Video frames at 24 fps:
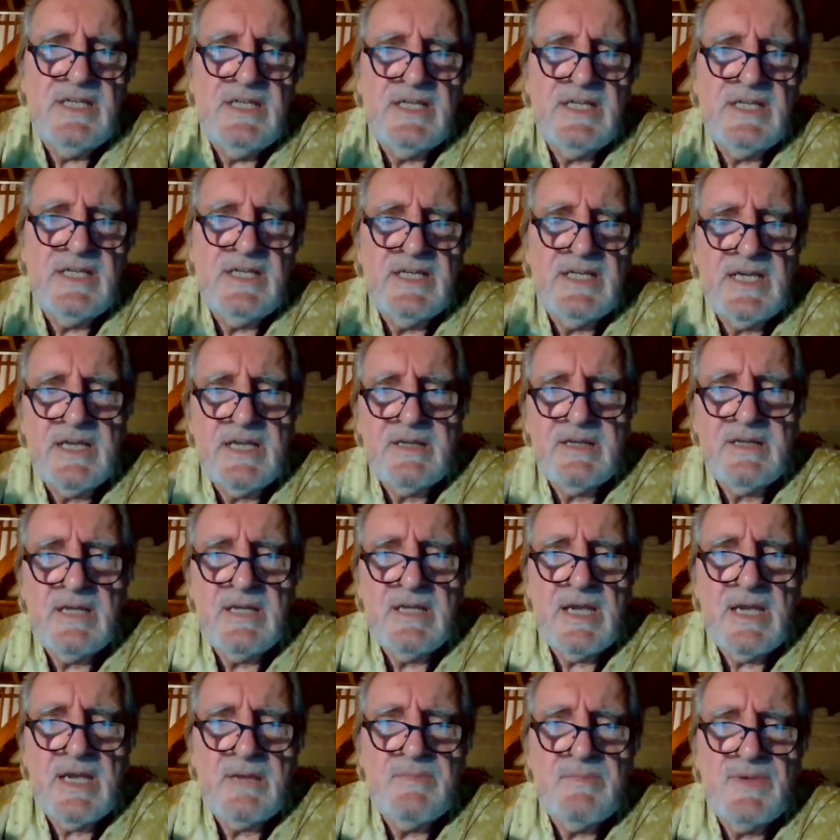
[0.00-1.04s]
I
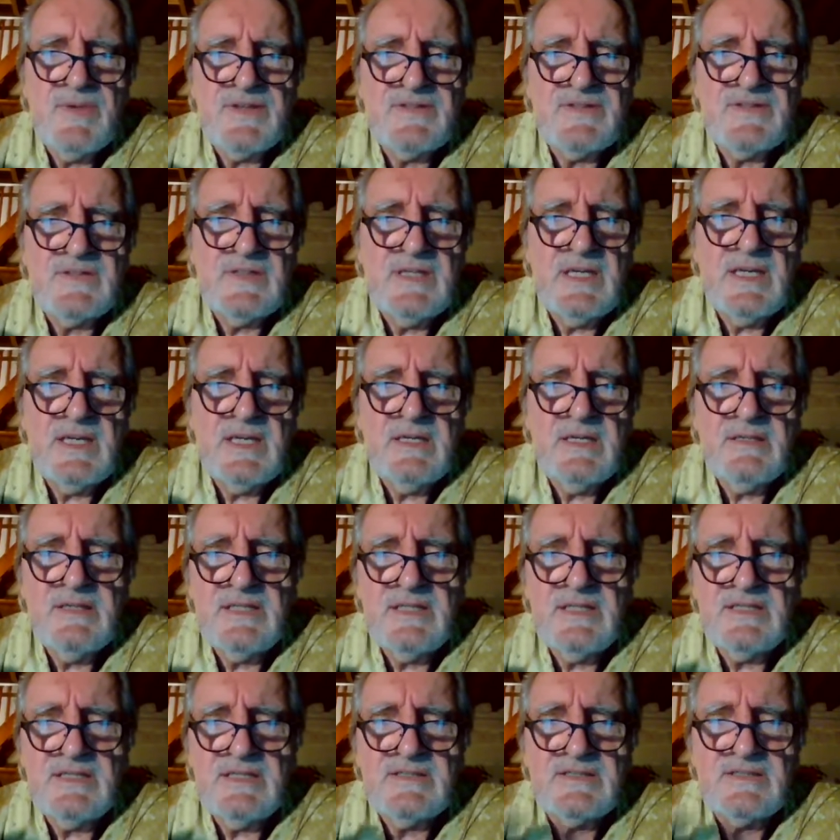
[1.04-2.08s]
must say this
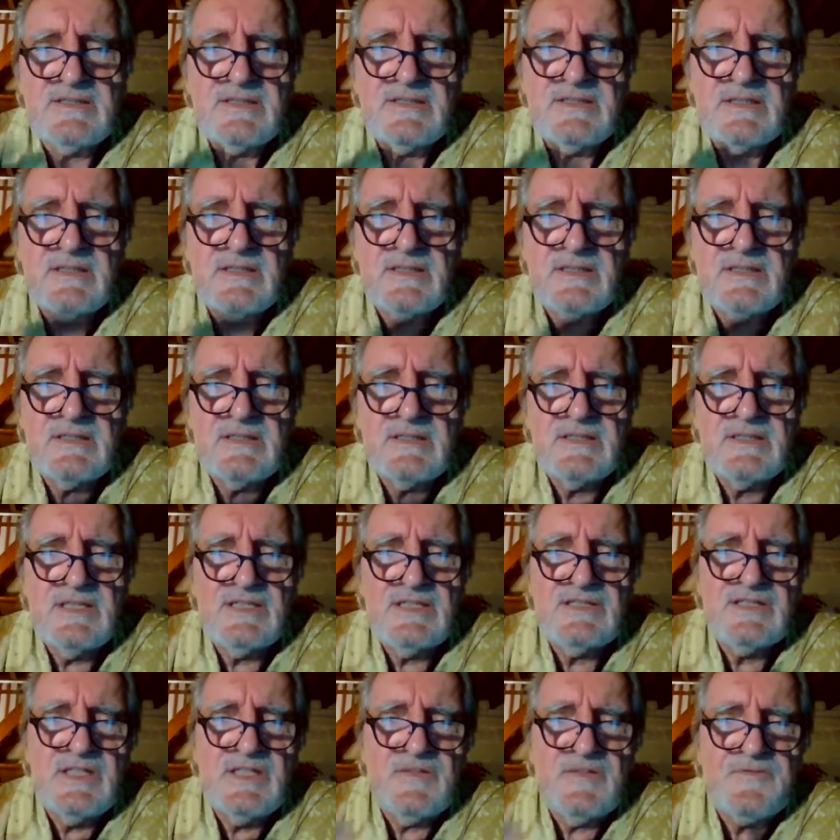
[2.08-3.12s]
difference between
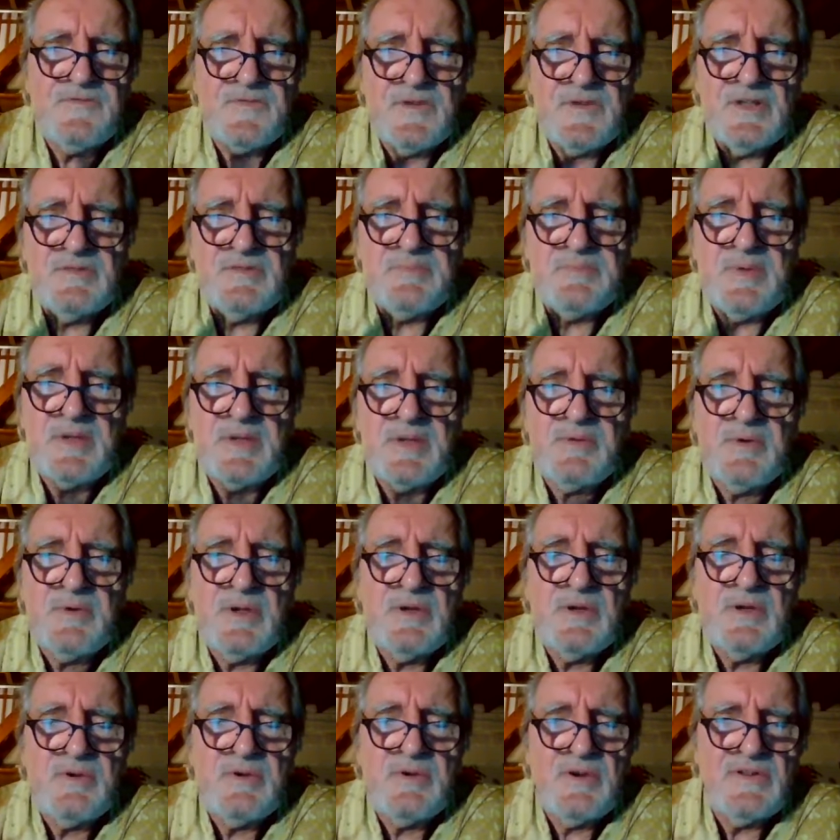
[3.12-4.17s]
concentration
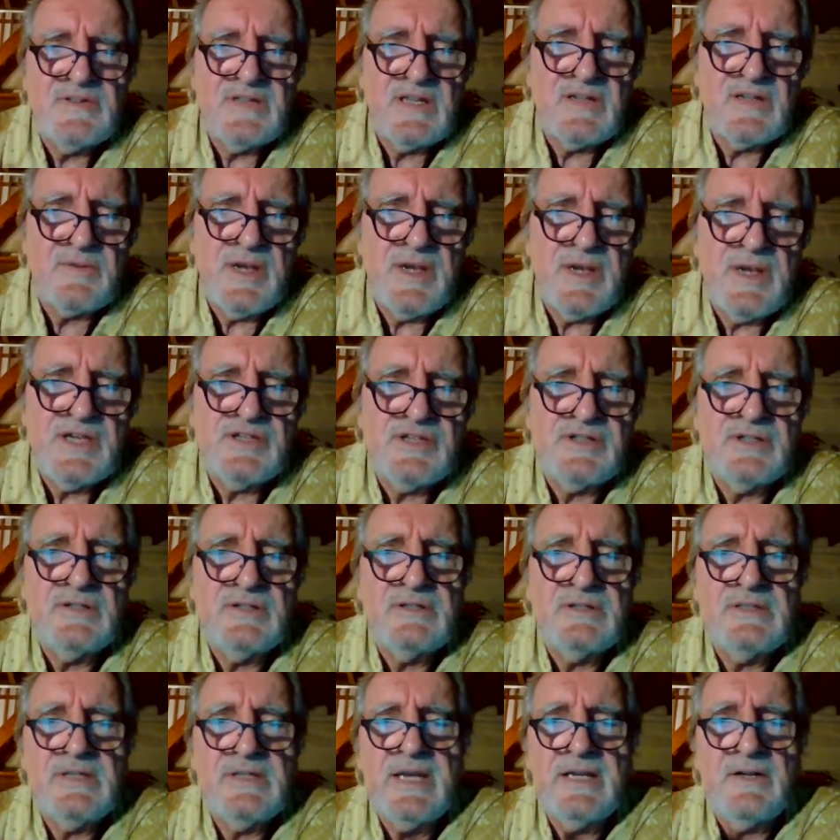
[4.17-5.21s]
and attention
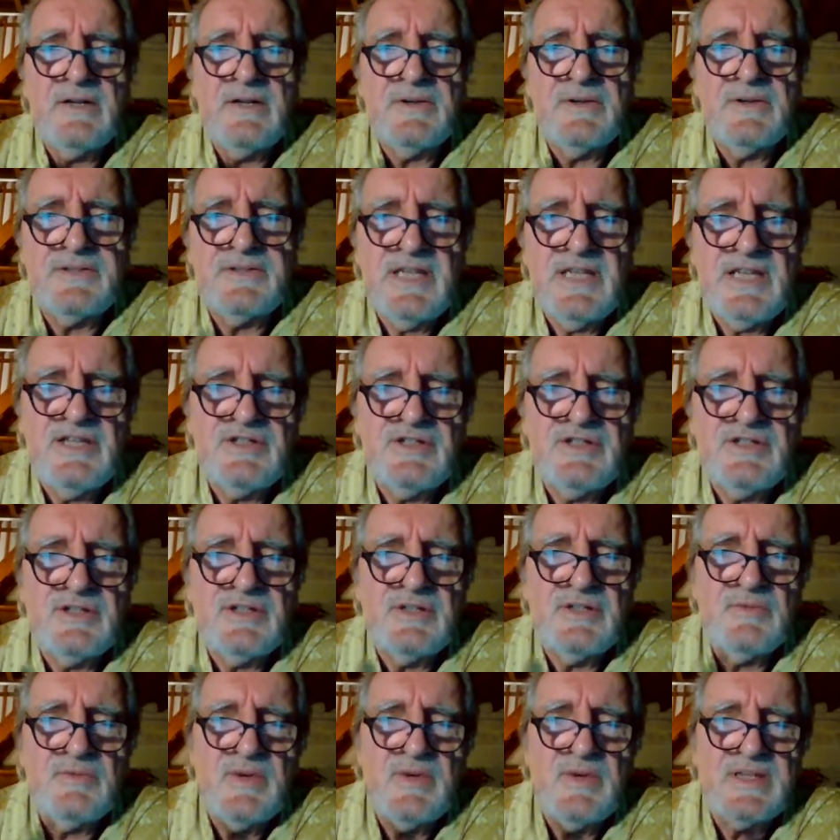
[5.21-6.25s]
was
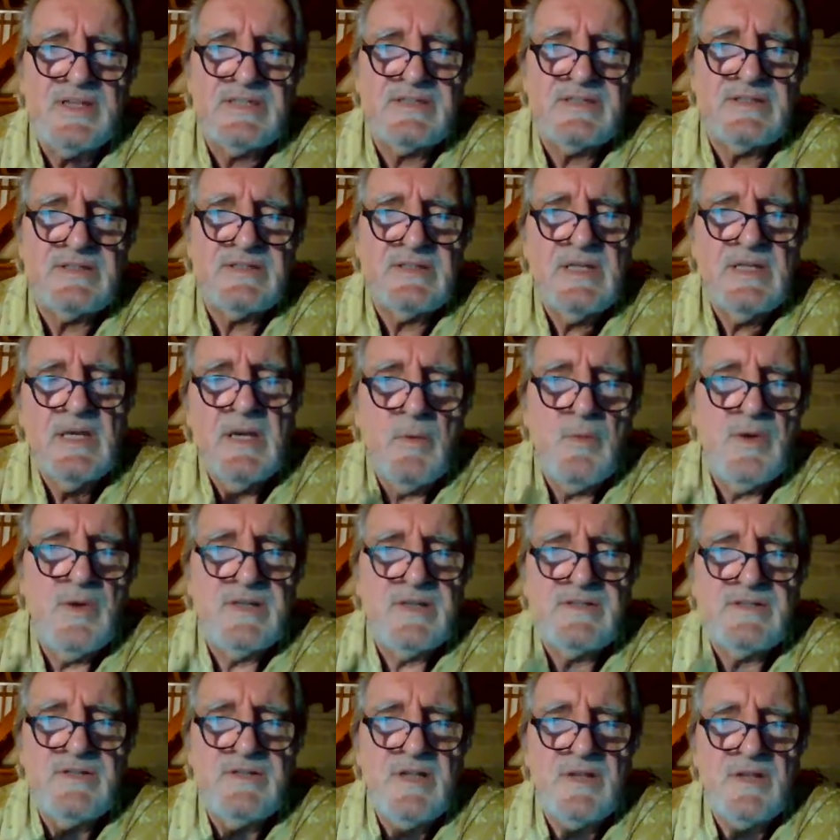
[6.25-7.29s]
not very clear for
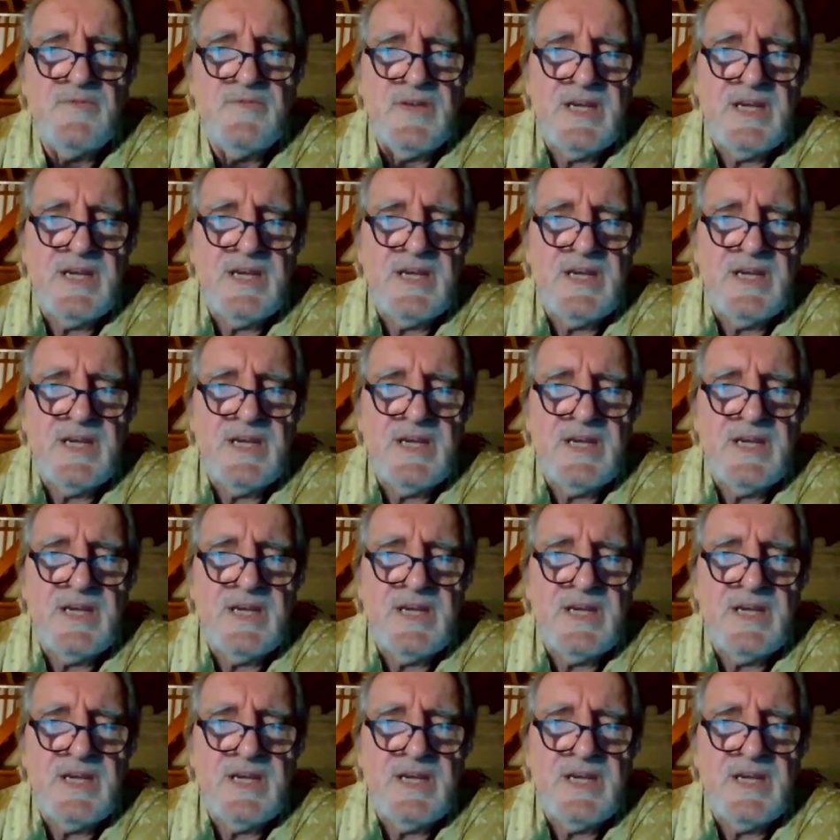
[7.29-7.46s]
me.